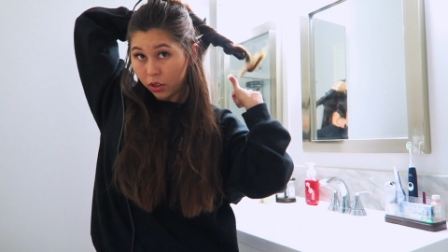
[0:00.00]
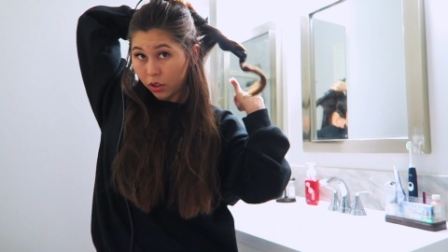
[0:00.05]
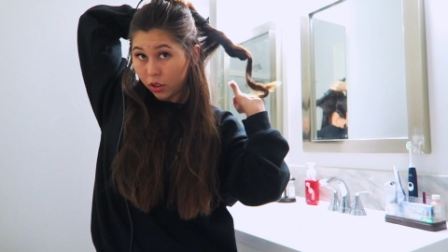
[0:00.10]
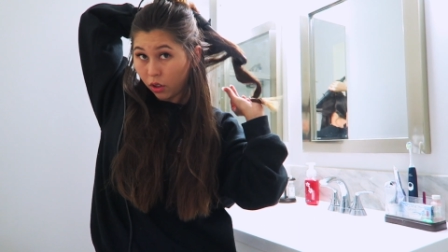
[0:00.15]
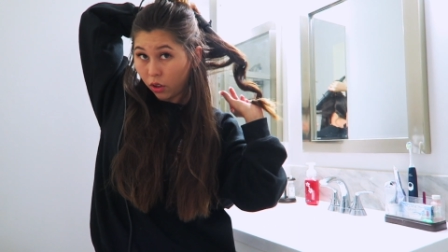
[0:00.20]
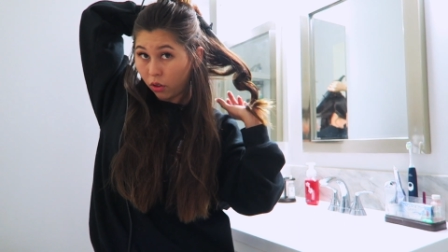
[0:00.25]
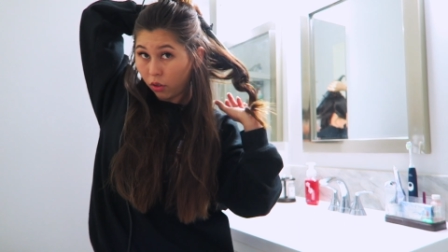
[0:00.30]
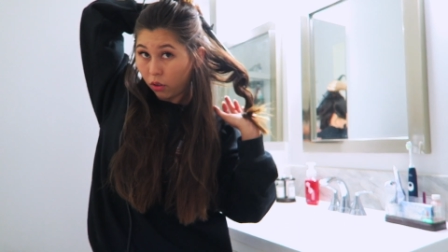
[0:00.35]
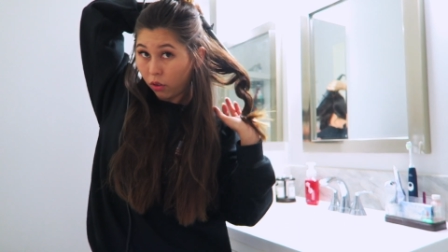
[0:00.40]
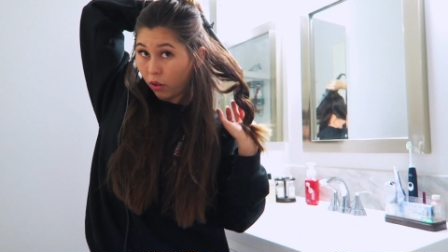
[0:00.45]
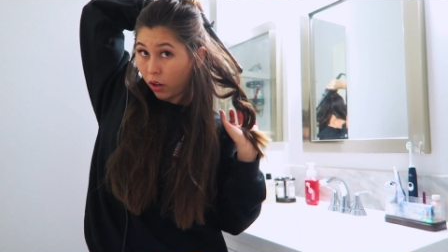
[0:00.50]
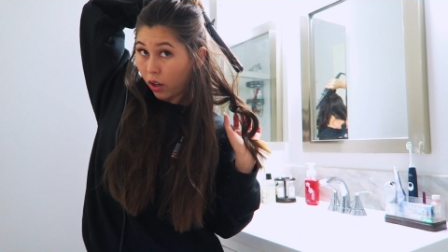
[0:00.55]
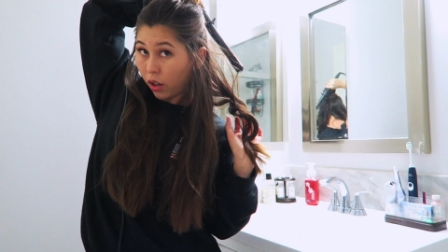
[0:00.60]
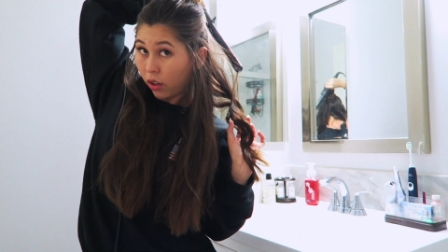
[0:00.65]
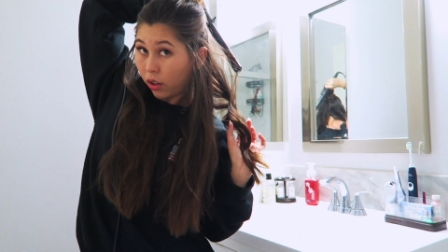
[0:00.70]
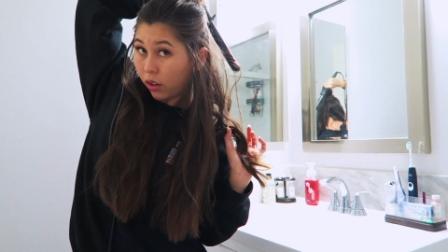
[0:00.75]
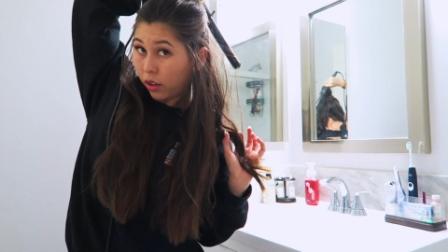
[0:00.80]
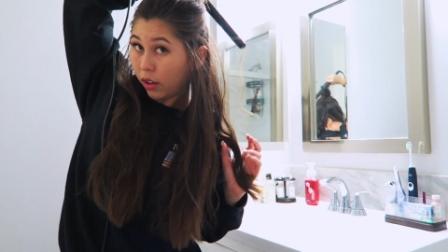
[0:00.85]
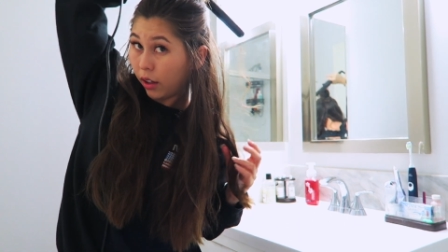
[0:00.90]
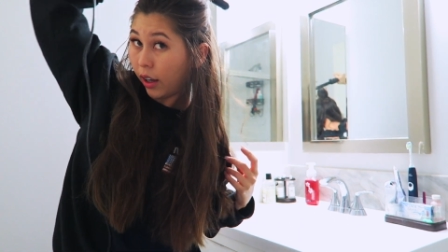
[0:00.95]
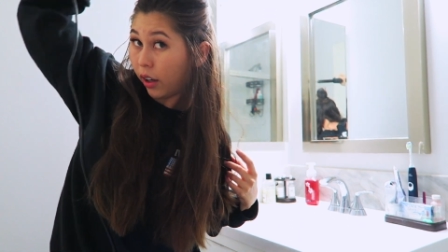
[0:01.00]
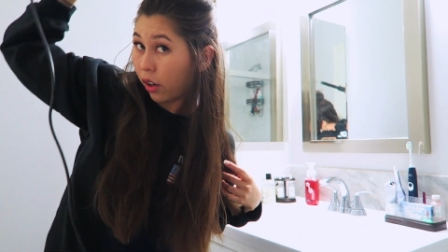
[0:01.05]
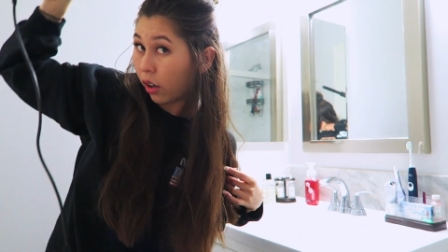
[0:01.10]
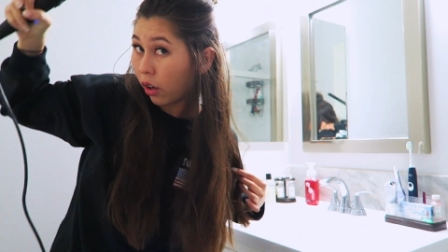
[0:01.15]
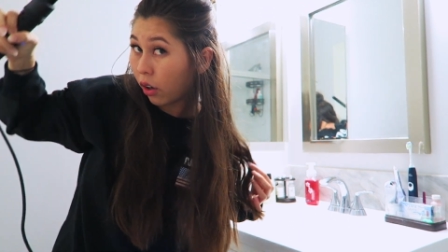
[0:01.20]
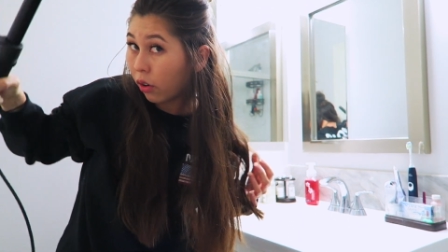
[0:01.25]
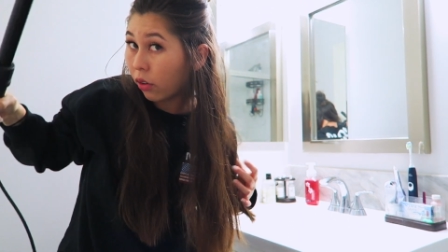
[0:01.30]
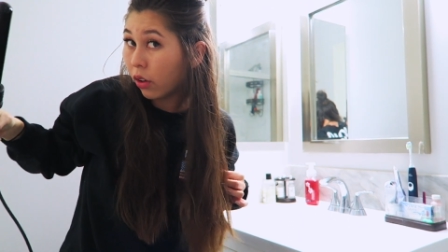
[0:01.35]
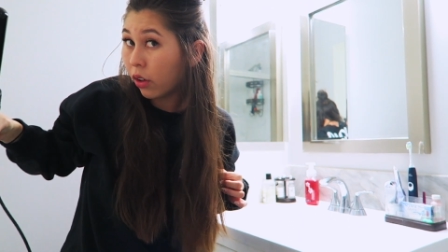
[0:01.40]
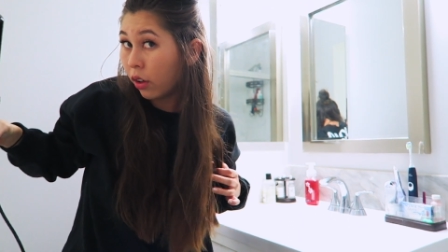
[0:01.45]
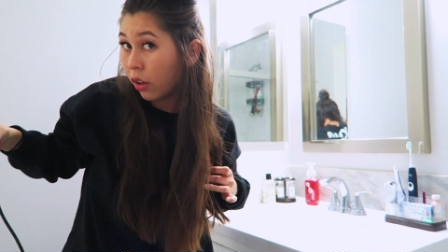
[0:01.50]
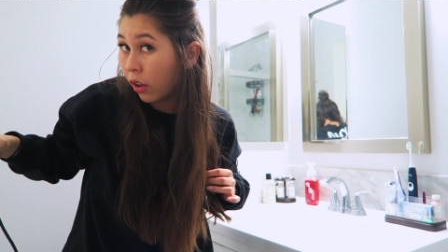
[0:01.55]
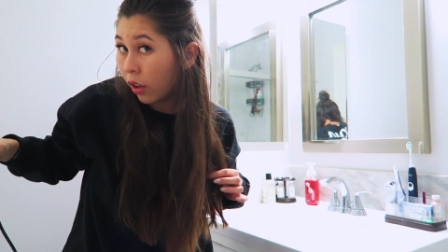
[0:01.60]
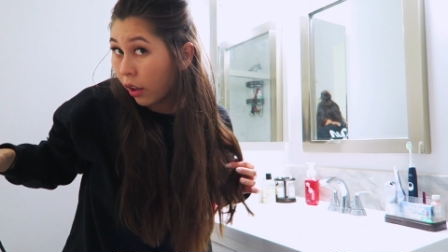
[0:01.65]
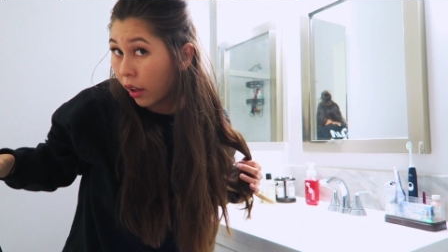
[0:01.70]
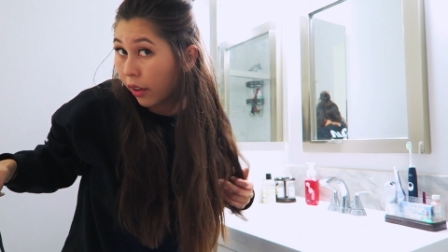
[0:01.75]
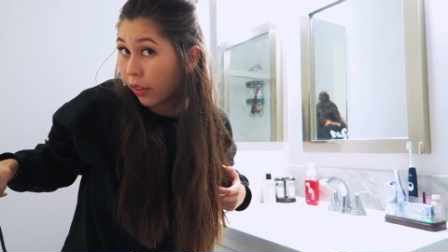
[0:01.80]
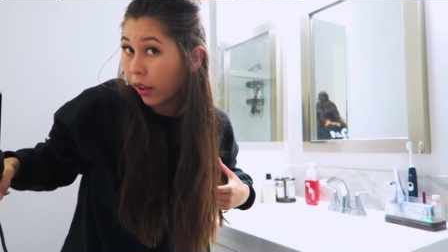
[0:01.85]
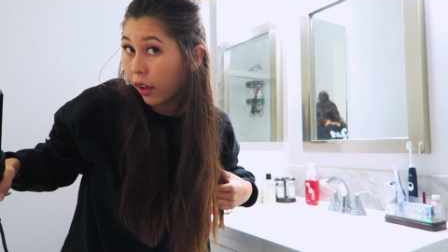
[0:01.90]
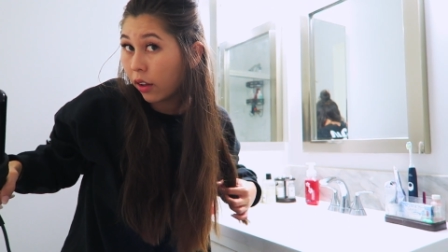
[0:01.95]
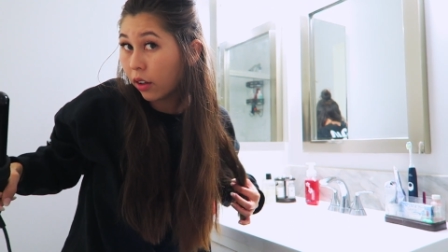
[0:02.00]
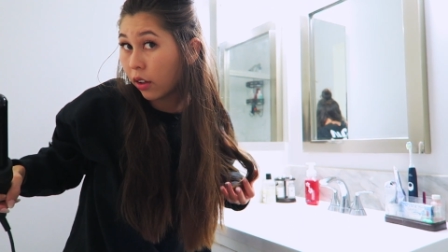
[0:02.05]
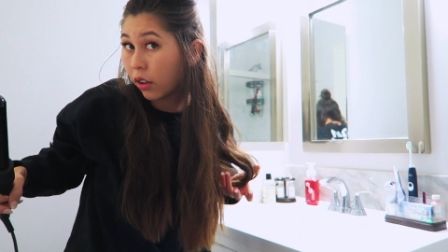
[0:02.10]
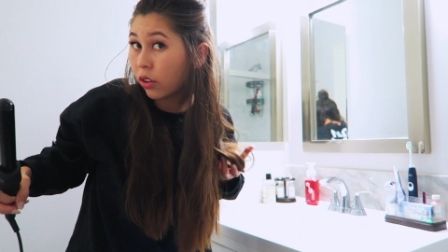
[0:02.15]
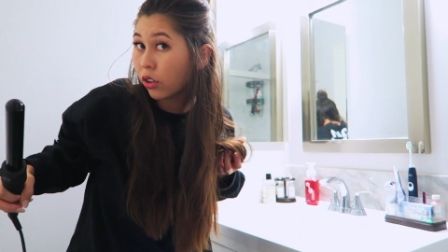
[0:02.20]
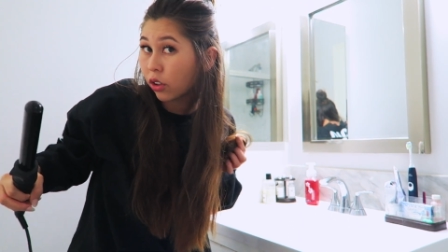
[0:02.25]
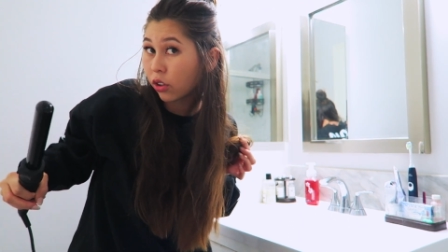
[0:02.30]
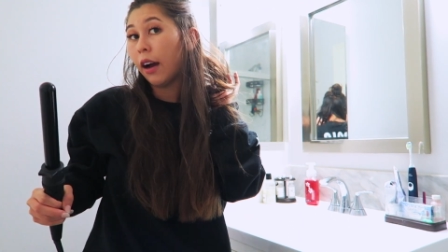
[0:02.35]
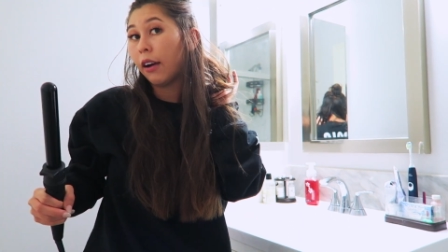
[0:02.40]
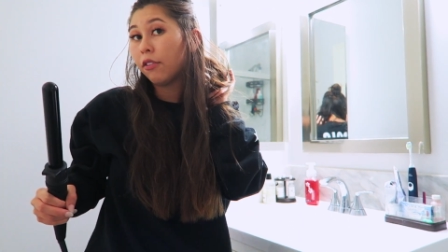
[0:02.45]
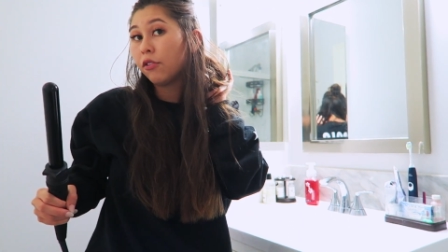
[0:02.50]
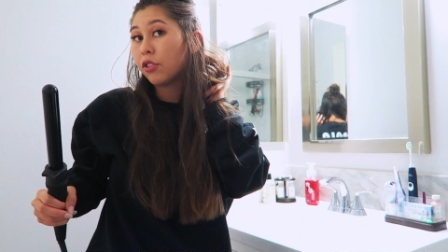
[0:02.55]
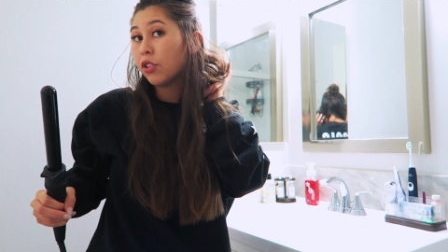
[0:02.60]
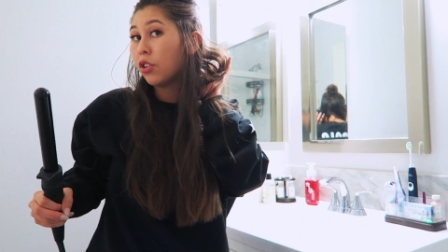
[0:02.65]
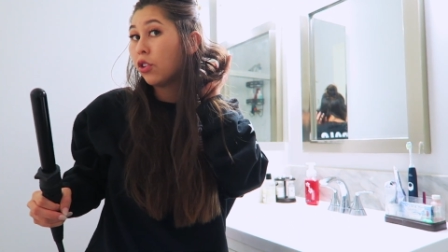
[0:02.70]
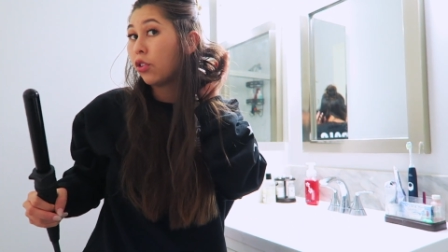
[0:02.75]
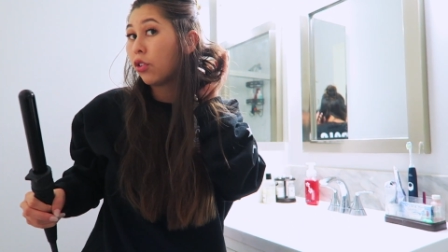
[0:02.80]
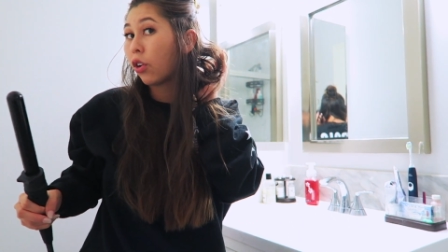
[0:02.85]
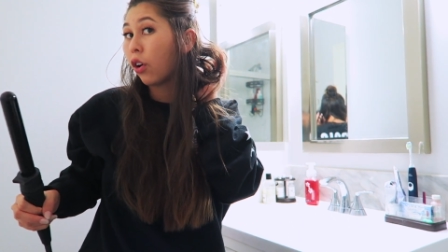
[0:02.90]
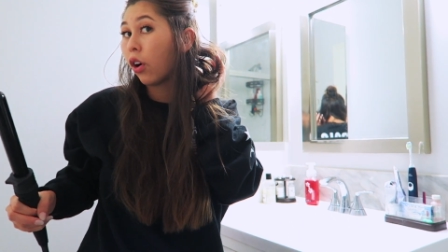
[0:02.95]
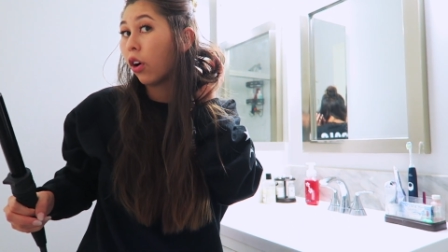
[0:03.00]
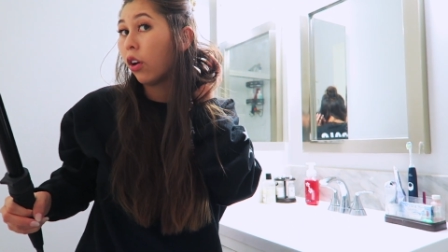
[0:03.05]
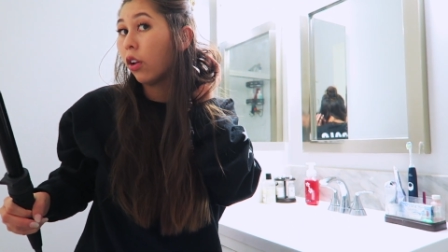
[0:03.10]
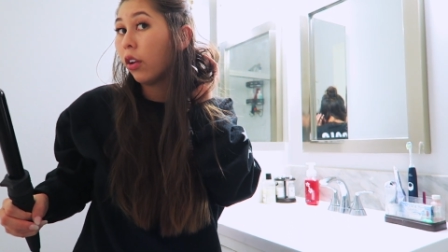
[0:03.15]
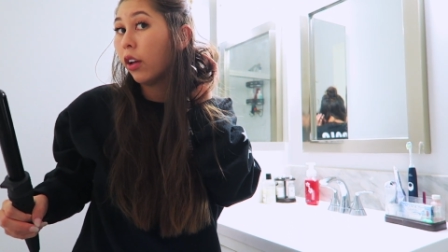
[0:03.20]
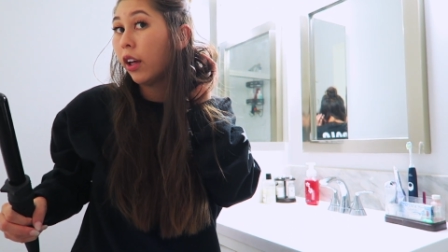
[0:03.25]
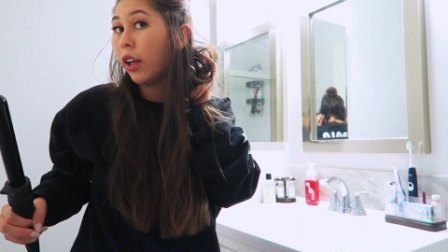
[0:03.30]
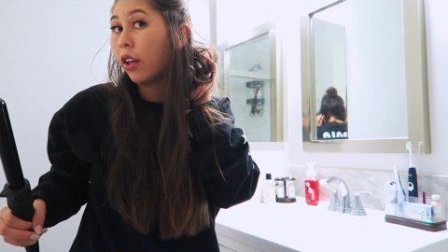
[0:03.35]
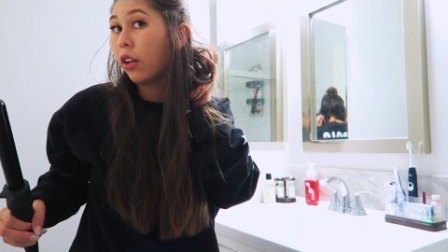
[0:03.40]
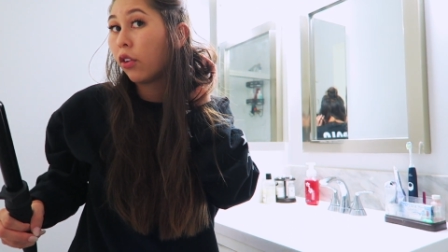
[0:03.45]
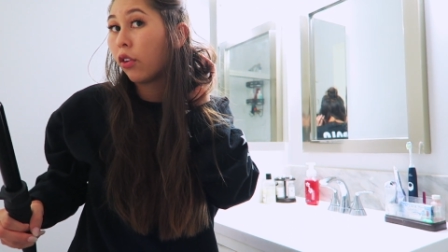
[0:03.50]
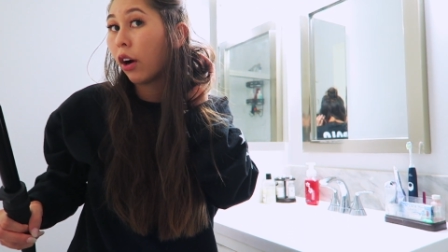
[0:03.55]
So let go. And then just after you curl it,